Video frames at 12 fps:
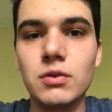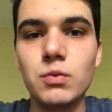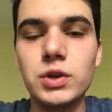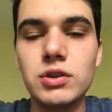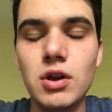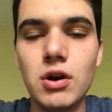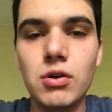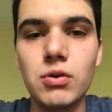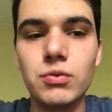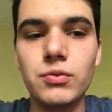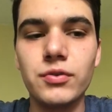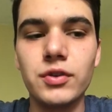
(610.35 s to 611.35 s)
We
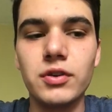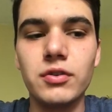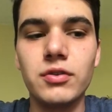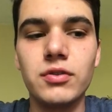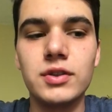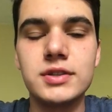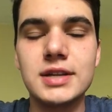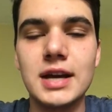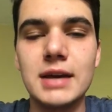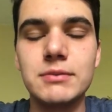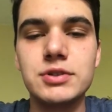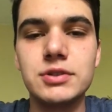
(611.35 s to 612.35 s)
know that the
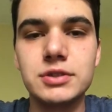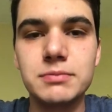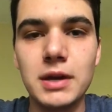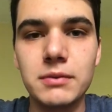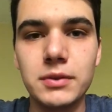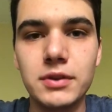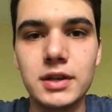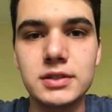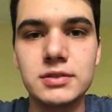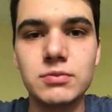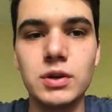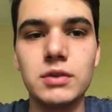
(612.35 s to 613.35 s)
time that you spent with
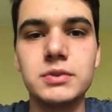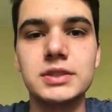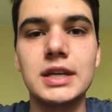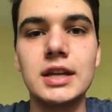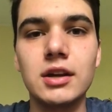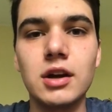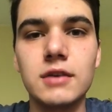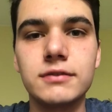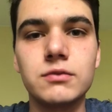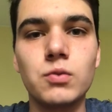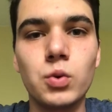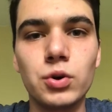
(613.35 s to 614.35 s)
us when it was getting off
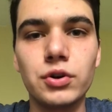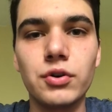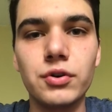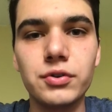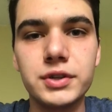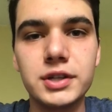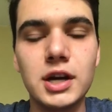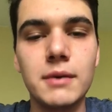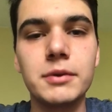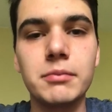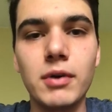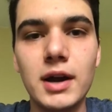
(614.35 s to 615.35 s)
of work early to
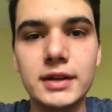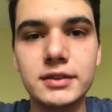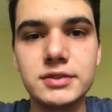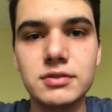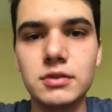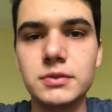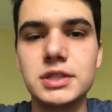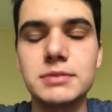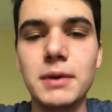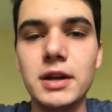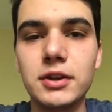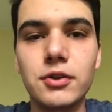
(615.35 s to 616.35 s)
come to practice or it was
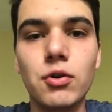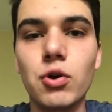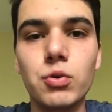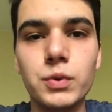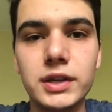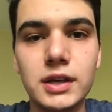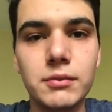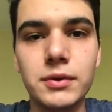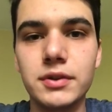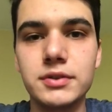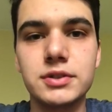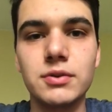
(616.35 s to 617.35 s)
spending your whole weekend
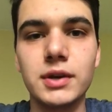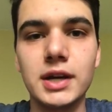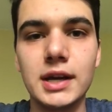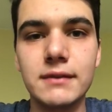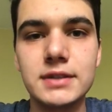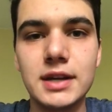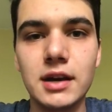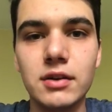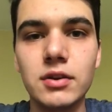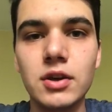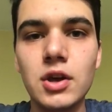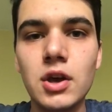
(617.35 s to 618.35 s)
with us going out of
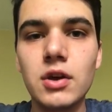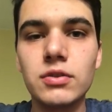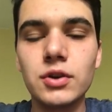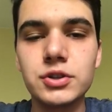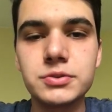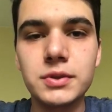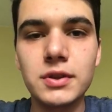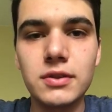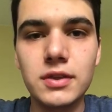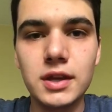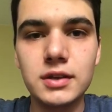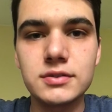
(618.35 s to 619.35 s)
town those were the
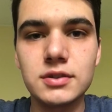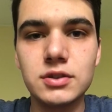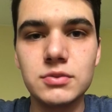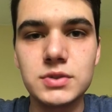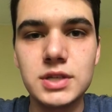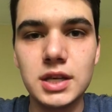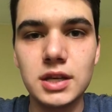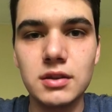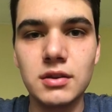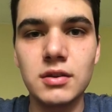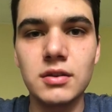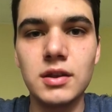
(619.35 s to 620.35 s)
things that you
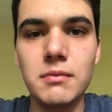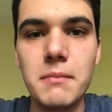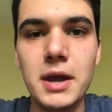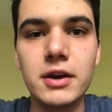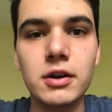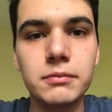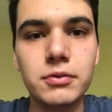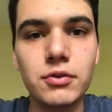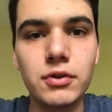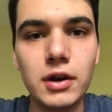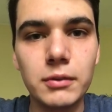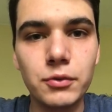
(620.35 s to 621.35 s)
did that made our
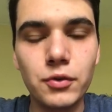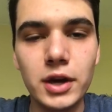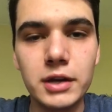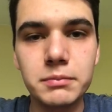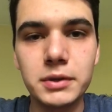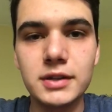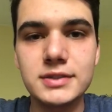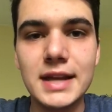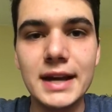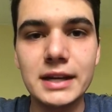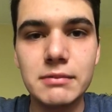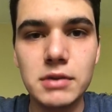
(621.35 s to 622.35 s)
program great because
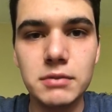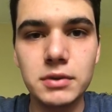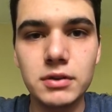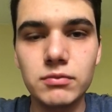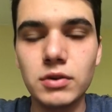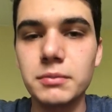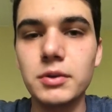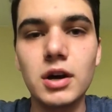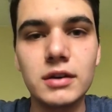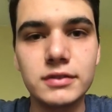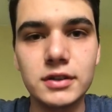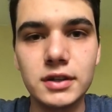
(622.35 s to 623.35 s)
that commitment rubbed
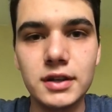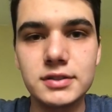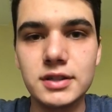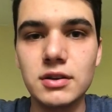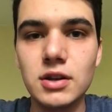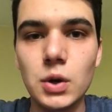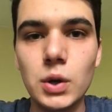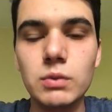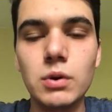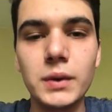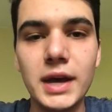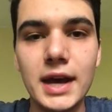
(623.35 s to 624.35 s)
off on us and knowing
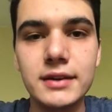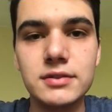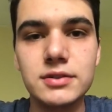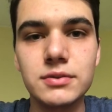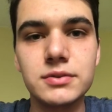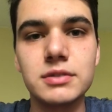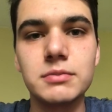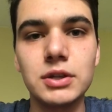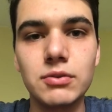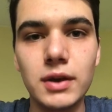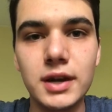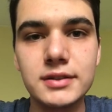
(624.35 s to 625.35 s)
what we had to do to be
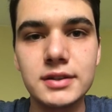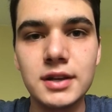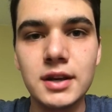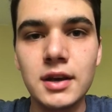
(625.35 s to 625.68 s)
great.